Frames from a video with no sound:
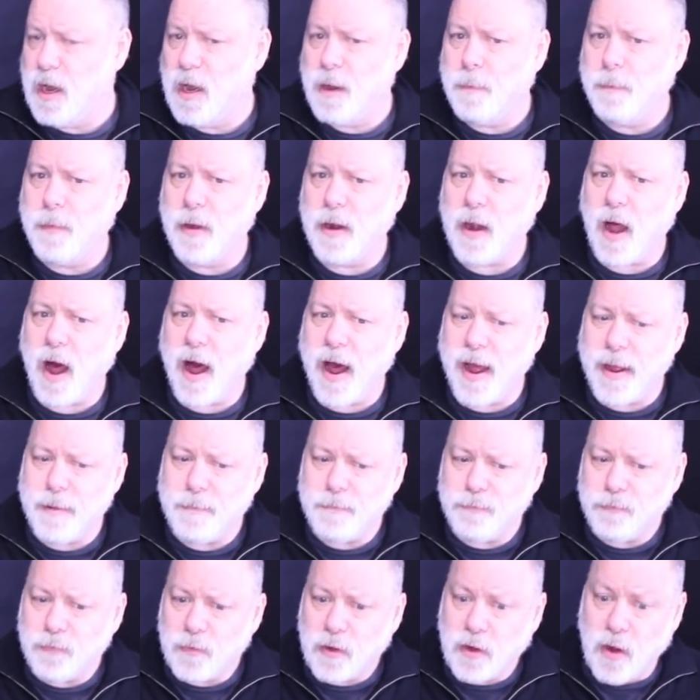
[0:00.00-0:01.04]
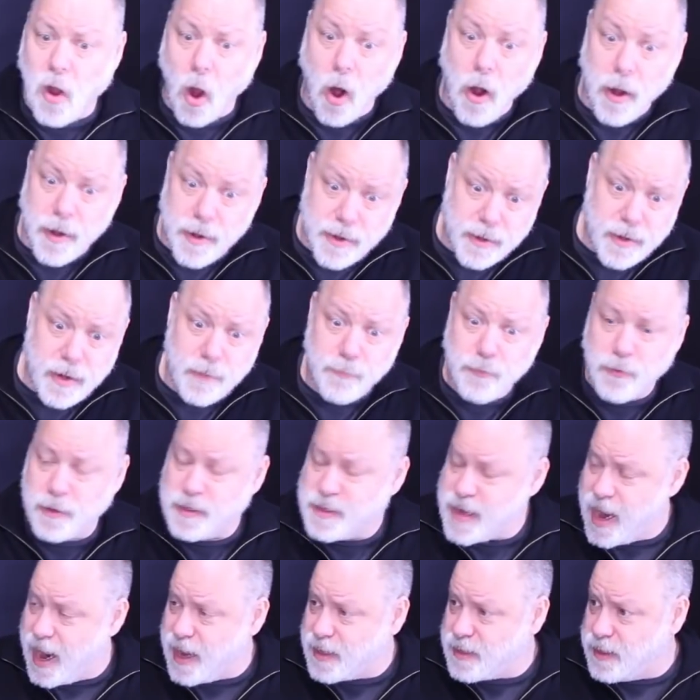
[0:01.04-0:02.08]
But I'm guarded and
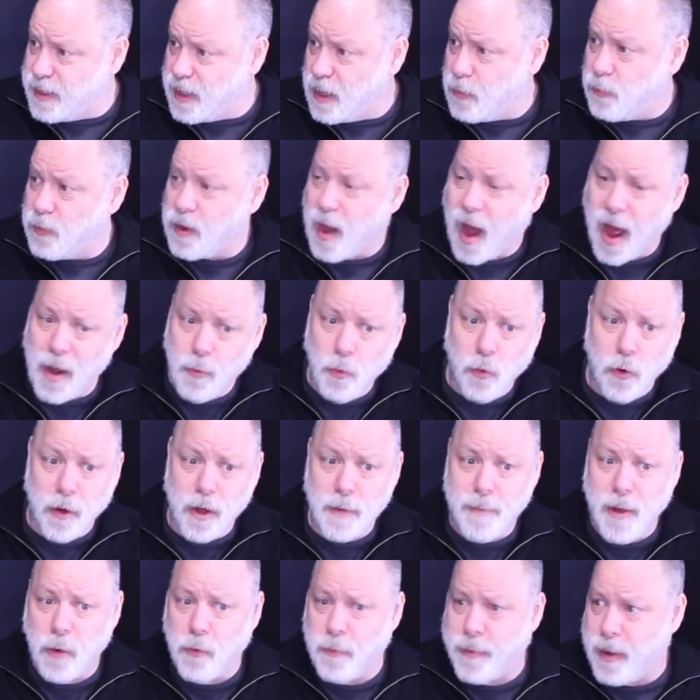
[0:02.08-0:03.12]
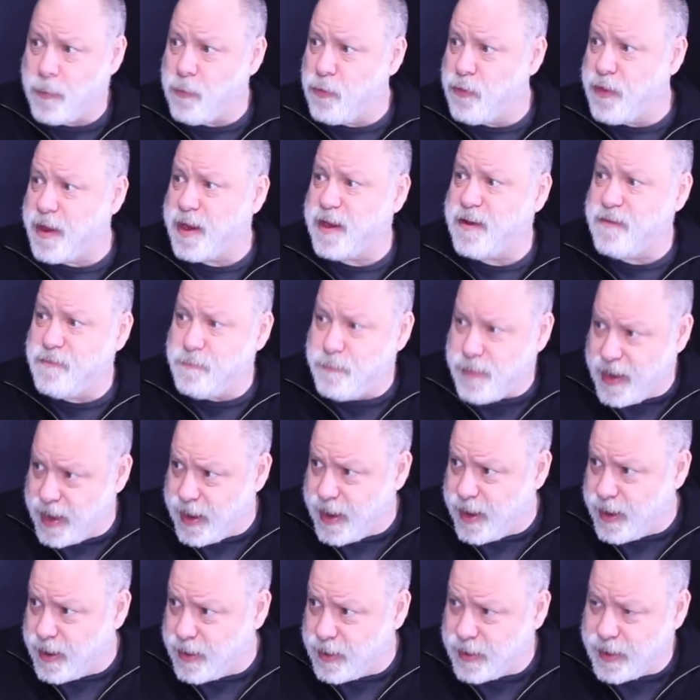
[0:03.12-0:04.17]
protected, and when I worry about what people think of
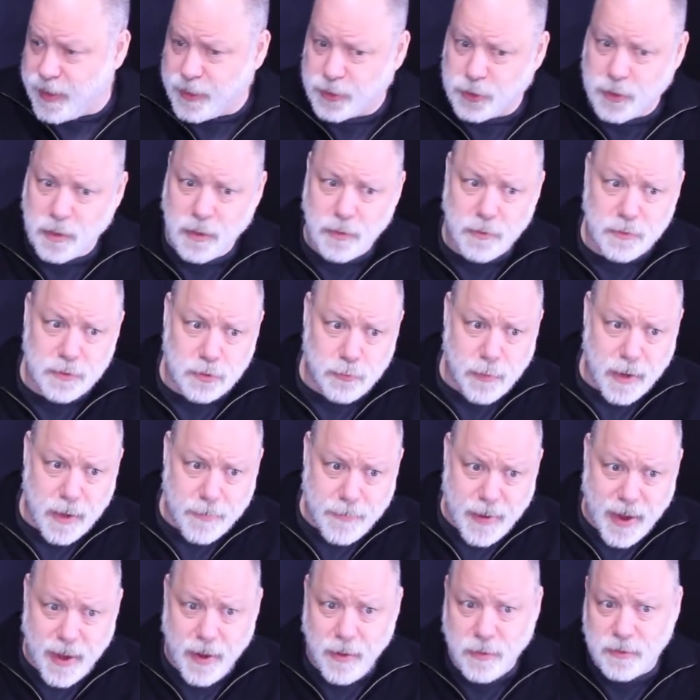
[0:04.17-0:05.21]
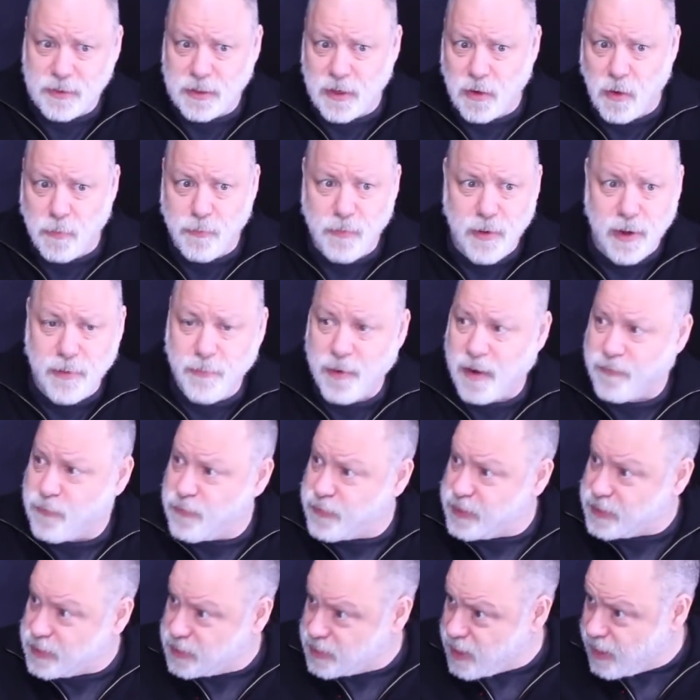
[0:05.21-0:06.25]
me, and you should lose 20 pounds, and whatever
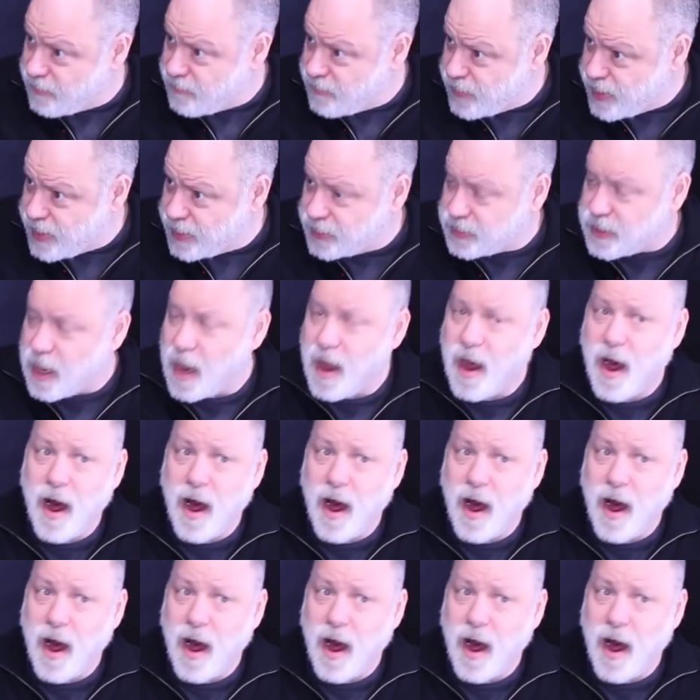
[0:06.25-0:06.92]
this stuff is,